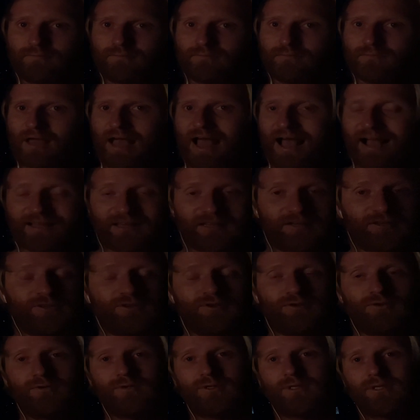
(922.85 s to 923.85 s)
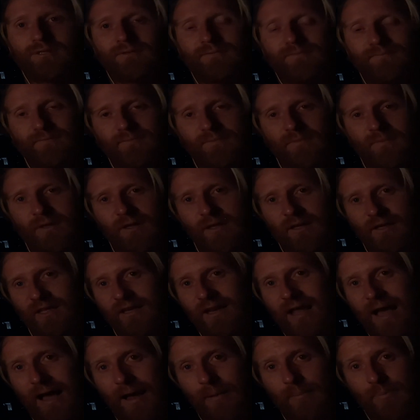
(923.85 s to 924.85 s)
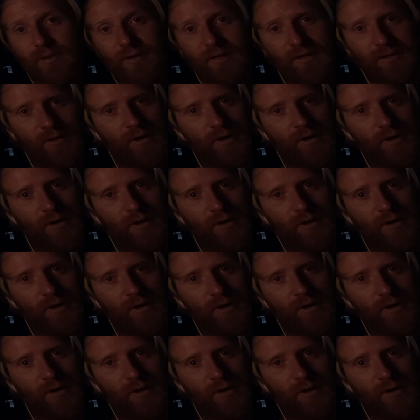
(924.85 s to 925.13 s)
Hacker News, it can happen in